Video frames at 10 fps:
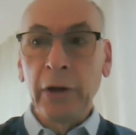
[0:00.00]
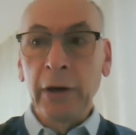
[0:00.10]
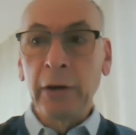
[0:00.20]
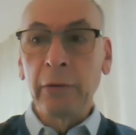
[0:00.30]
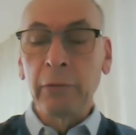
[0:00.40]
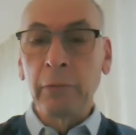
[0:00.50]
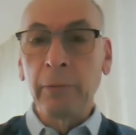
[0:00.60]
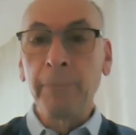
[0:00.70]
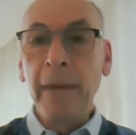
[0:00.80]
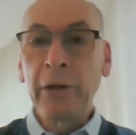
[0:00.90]
uh,
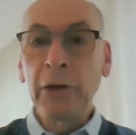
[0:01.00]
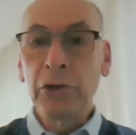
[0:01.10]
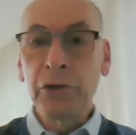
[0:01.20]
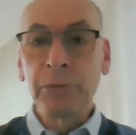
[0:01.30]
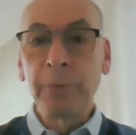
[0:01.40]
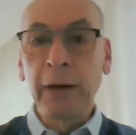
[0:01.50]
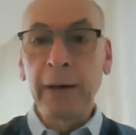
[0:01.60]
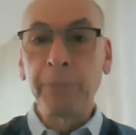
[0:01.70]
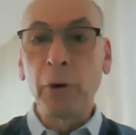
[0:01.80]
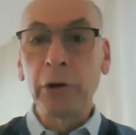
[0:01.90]
managed
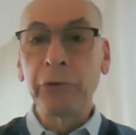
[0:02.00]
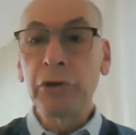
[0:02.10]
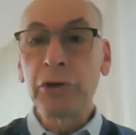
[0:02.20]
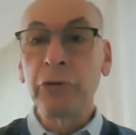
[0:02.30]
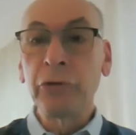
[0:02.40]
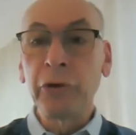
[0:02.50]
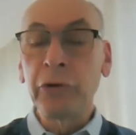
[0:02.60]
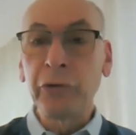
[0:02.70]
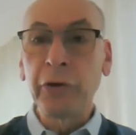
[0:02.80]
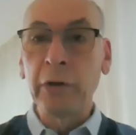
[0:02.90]
by politicians
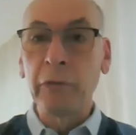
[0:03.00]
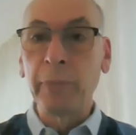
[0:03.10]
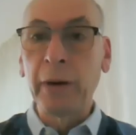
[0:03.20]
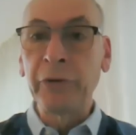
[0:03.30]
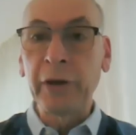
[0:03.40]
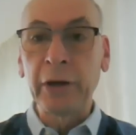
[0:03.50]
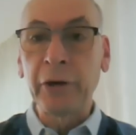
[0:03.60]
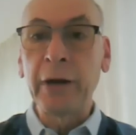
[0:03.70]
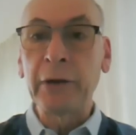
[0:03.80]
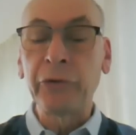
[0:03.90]
instead of by
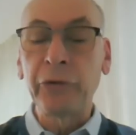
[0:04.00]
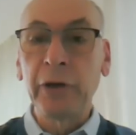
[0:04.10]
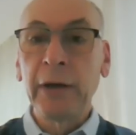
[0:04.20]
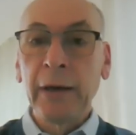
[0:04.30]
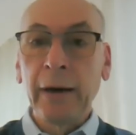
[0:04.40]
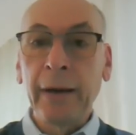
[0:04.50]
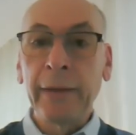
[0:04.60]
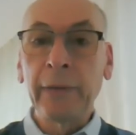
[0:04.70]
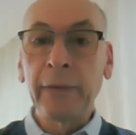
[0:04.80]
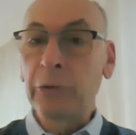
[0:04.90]
technocrats. I
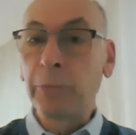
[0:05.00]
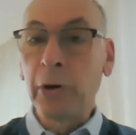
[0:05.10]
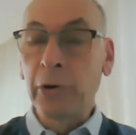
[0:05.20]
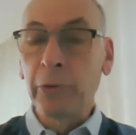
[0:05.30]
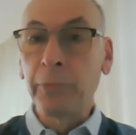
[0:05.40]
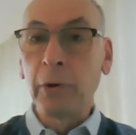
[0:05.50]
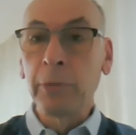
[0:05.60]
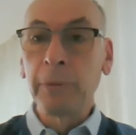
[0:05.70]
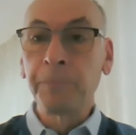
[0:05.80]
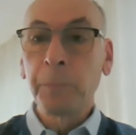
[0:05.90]
think that's part of the
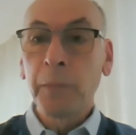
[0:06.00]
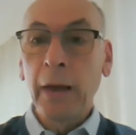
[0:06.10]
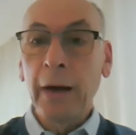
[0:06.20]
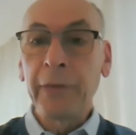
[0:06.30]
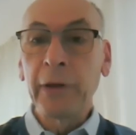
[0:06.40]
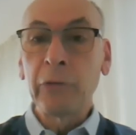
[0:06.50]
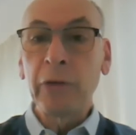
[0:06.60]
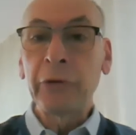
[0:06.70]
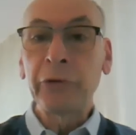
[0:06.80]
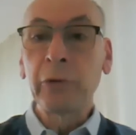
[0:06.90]
problem. I think if
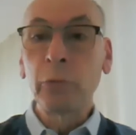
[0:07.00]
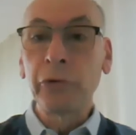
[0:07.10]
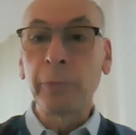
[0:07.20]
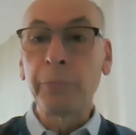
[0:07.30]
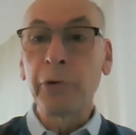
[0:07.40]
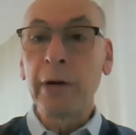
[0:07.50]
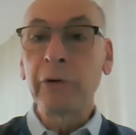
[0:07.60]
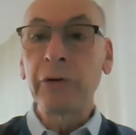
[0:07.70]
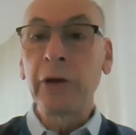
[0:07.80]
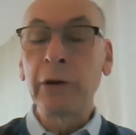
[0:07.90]
Eskom was a
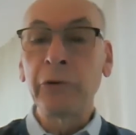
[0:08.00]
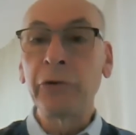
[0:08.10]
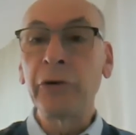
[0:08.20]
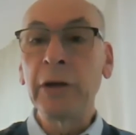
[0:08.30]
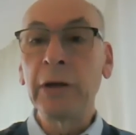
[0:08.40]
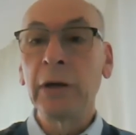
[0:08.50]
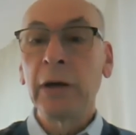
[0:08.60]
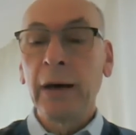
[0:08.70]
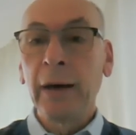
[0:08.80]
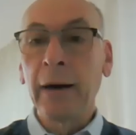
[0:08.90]
private entity,
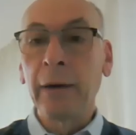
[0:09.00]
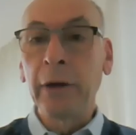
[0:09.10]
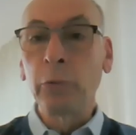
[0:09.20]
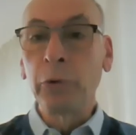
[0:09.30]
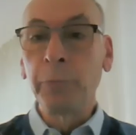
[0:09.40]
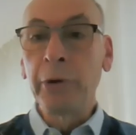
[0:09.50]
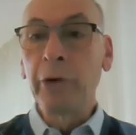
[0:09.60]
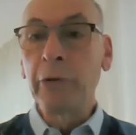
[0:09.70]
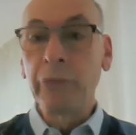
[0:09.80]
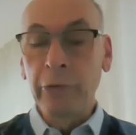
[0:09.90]
uh, it would be
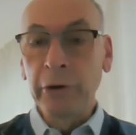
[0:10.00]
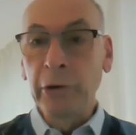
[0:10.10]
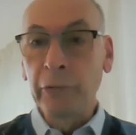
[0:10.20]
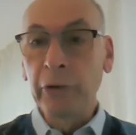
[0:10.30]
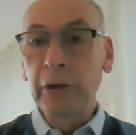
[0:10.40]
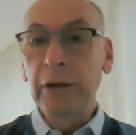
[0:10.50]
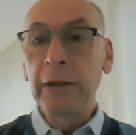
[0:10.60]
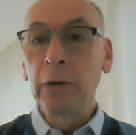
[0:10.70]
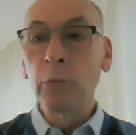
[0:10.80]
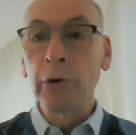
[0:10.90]
run very
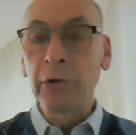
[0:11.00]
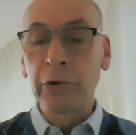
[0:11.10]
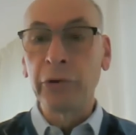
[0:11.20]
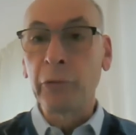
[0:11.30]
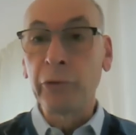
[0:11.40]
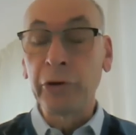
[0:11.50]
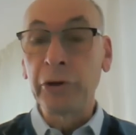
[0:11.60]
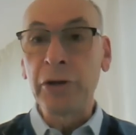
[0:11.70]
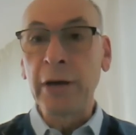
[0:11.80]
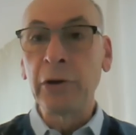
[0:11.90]
differently with different
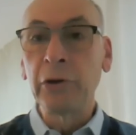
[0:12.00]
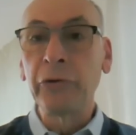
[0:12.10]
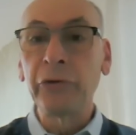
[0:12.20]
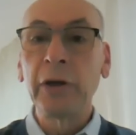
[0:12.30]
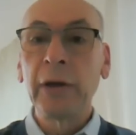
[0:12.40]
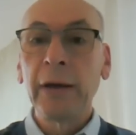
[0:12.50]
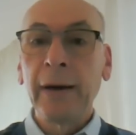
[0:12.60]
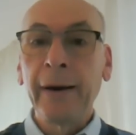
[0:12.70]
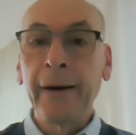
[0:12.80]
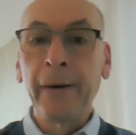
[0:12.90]
agendas.
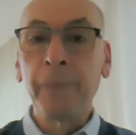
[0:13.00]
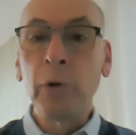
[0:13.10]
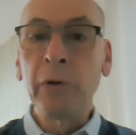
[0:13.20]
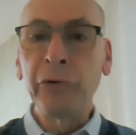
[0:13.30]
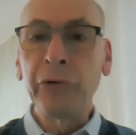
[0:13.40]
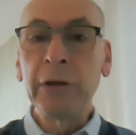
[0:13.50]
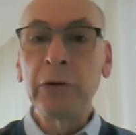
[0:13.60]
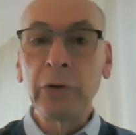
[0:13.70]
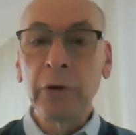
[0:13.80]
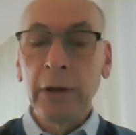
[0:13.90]
Um, we've
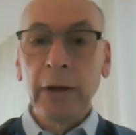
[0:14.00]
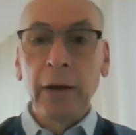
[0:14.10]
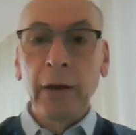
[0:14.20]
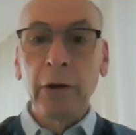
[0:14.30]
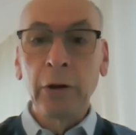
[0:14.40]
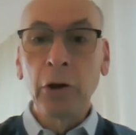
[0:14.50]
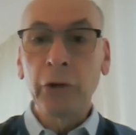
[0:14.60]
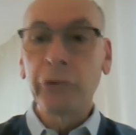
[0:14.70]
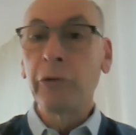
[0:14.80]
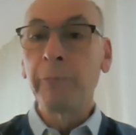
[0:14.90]
seen
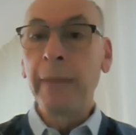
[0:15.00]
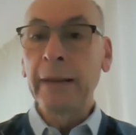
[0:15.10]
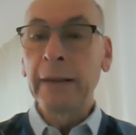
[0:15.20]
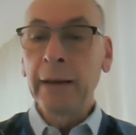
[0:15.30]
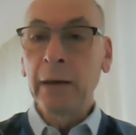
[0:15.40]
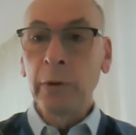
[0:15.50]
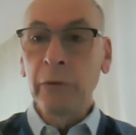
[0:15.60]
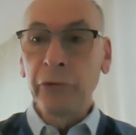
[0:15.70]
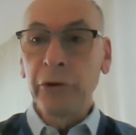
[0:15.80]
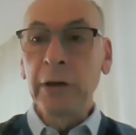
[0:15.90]
lots of meddling.
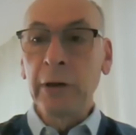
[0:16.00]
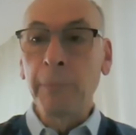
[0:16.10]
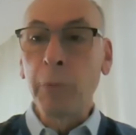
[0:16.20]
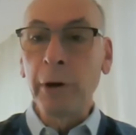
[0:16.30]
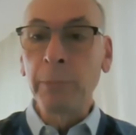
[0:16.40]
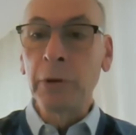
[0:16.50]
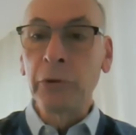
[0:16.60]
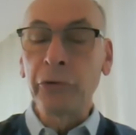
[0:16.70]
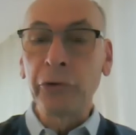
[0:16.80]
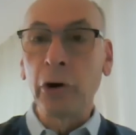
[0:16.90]
We've seen
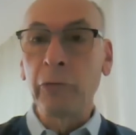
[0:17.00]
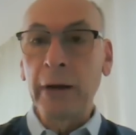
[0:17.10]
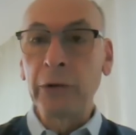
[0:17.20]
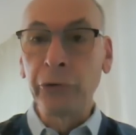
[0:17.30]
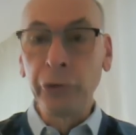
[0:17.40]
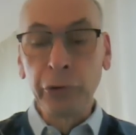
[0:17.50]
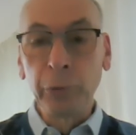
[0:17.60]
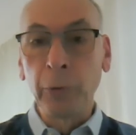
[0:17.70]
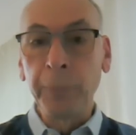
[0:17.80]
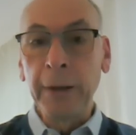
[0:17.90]
appointments of
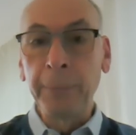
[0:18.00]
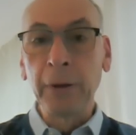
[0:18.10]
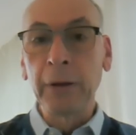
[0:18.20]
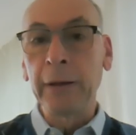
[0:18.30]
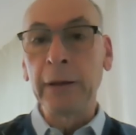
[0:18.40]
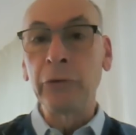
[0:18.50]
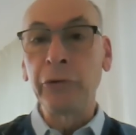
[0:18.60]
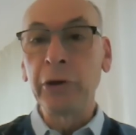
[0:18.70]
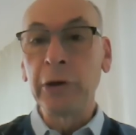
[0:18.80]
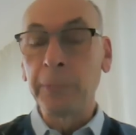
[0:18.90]
unsuitable people in
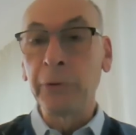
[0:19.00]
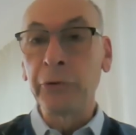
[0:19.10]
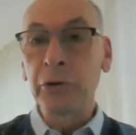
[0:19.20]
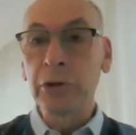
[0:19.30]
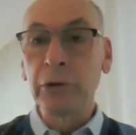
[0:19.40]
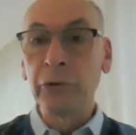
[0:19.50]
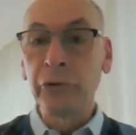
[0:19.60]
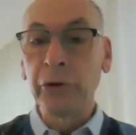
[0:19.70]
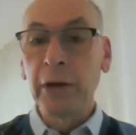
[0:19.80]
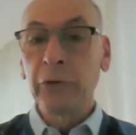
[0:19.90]
senior
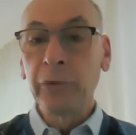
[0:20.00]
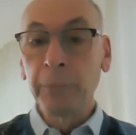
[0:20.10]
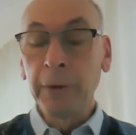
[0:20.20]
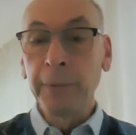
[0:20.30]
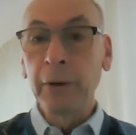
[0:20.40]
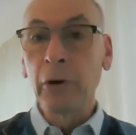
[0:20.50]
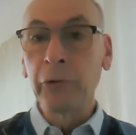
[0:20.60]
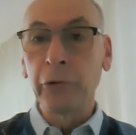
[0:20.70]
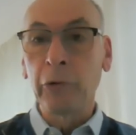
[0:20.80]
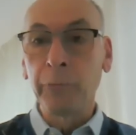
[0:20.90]
positions simply
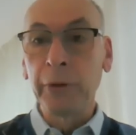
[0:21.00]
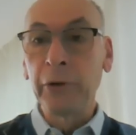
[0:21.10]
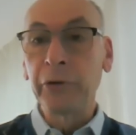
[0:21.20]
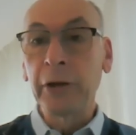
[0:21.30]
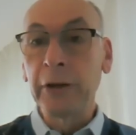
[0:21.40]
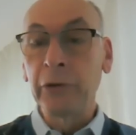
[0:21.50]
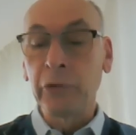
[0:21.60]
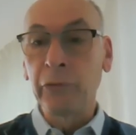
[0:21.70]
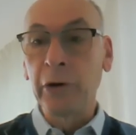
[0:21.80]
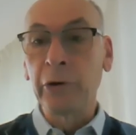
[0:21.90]
because of political
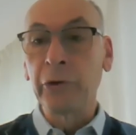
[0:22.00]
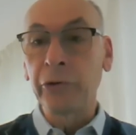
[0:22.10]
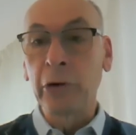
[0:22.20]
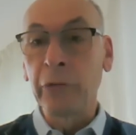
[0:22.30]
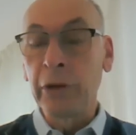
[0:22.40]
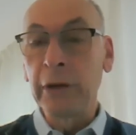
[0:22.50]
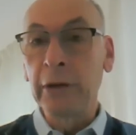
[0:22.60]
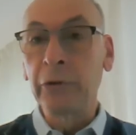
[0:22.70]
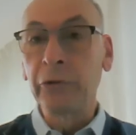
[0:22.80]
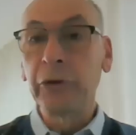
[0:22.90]
interference over the
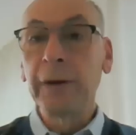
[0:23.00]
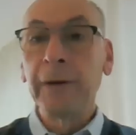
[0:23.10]
years.